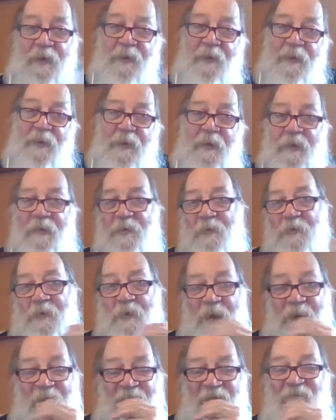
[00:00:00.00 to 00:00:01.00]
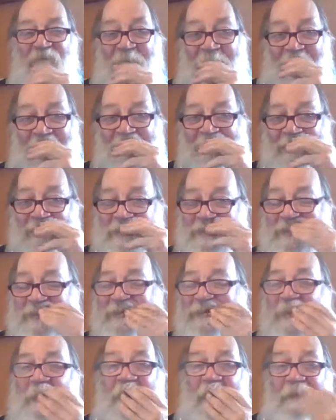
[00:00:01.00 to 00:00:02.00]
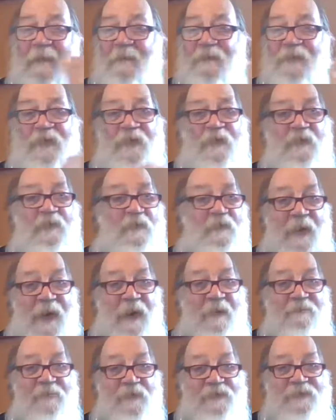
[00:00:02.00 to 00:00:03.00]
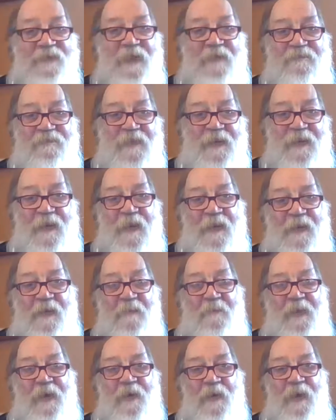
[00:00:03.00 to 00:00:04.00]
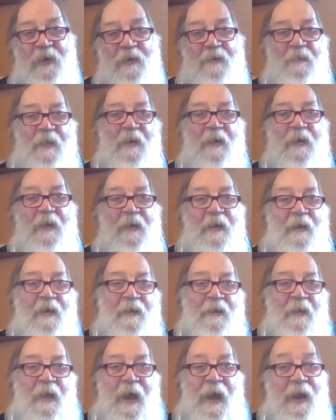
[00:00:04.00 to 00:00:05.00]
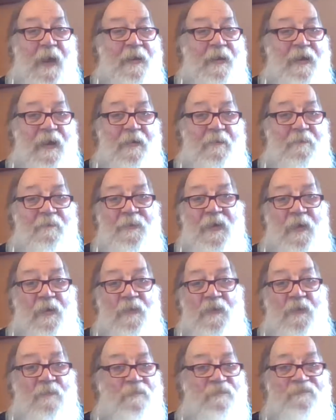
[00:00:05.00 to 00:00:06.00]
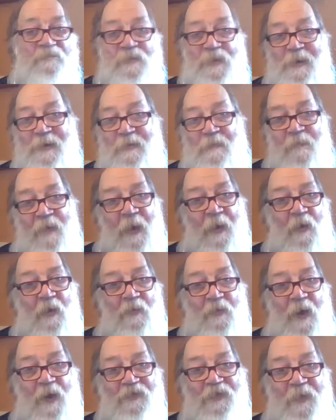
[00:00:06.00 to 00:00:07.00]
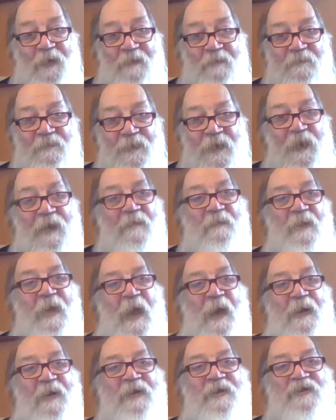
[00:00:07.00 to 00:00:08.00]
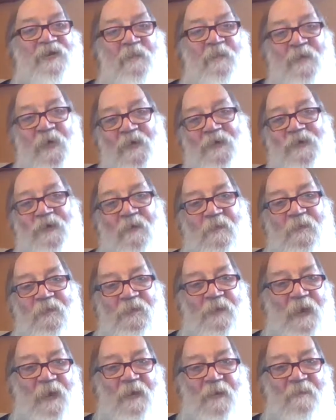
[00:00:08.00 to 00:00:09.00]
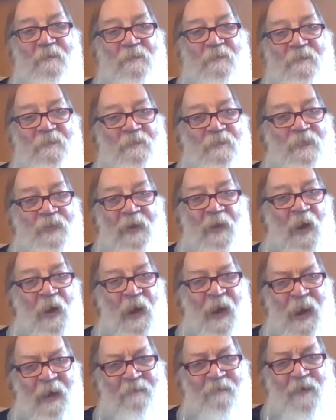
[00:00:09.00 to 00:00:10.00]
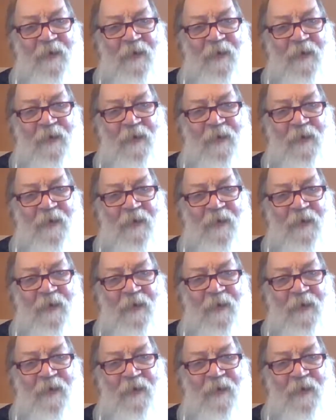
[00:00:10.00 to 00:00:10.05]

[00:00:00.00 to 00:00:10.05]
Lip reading: and the other kind of accesses to, we have no theft in America. I had to, I own nothing. And that is the most freedom, I have